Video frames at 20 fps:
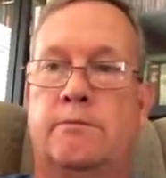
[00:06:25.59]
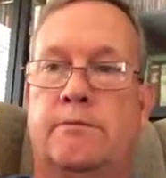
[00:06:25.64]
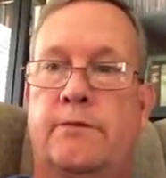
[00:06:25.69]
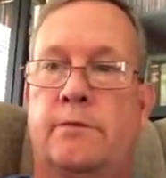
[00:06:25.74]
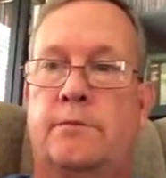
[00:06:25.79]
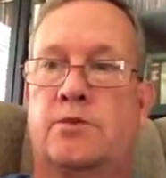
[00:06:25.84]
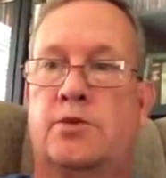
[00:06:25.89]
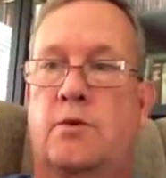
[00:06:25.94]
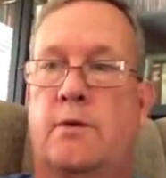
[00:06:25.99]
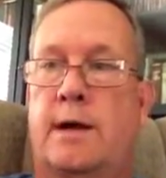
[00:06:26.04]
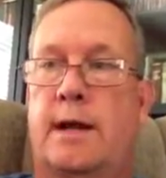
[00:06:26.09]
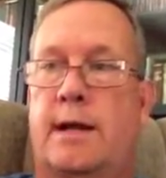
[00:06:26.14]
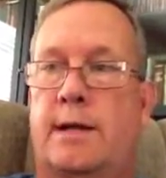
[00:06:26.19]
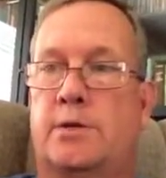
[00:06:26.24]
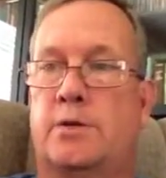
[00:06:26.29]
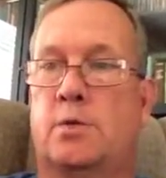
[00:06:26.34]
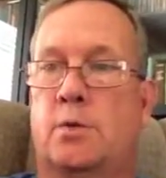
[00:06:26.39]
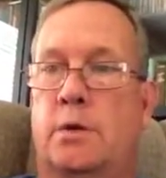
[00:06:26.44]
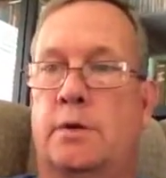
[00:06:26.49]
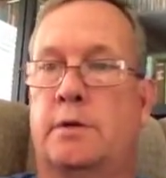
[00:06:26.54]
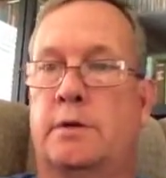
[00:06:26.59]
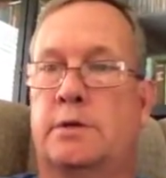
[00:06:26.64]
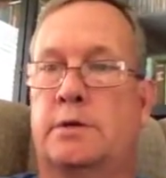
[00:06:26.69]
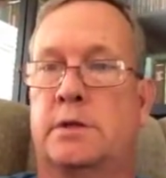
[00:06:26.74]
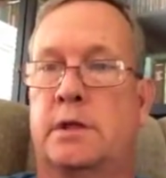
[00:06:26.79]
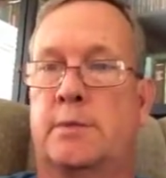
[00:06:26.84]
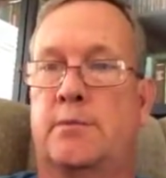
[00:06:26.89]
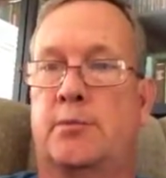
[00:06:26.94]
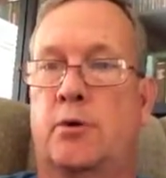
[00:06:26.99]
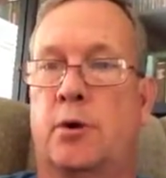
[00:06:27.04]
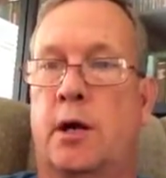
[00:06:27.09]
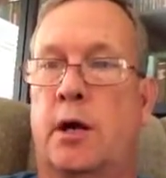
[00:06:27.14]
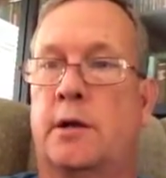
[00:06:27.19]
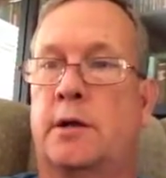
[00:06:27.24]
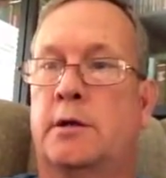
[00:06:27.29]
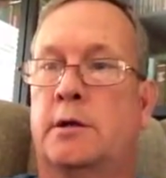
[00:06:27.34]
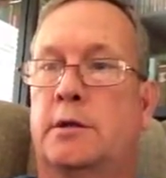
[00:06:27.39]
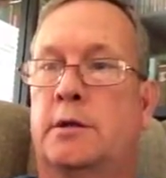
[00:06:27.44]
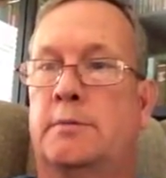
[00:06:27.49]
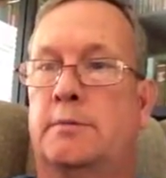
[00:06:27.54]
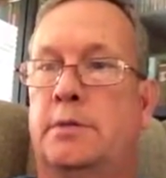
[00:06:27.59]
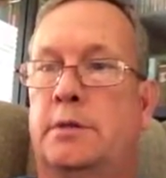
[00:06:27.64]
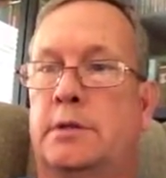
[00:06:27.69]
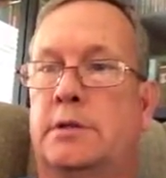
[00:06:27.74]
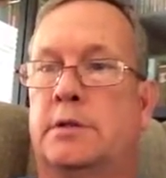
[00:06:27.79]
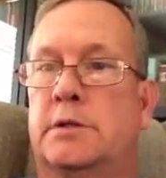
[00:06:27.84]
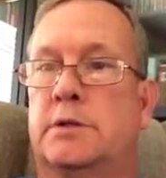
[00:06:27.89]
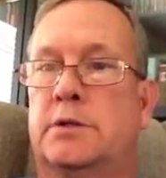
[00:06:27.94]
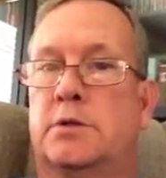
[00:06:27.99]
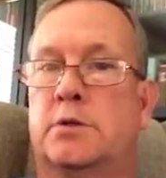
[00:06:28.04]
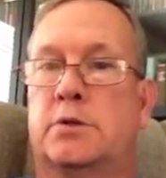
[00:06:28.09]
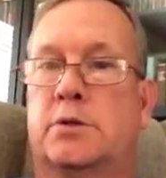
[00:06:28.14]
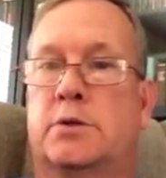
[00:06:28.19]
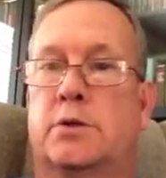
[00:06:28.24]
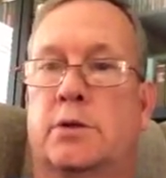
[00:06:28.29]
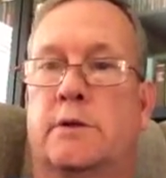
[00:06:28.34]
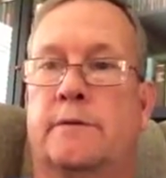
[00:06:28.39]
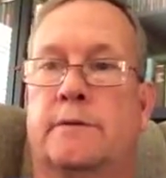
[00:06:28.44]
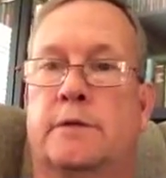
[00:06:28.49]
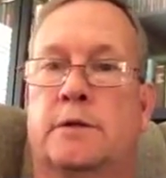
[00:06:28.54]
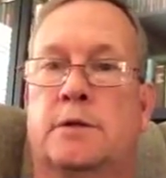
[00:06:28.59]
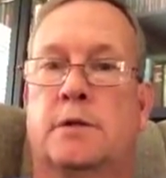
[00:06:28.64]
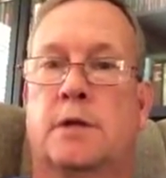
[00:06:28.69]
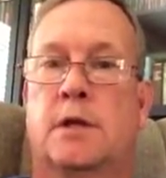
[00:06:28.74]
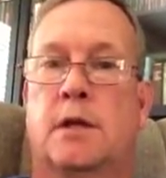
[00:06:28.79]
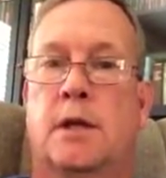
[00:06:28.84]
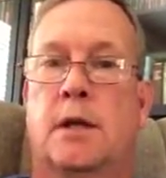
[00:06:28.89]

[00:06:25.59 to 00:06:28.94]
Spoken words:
from scratch, whether it's a product, a business, or service.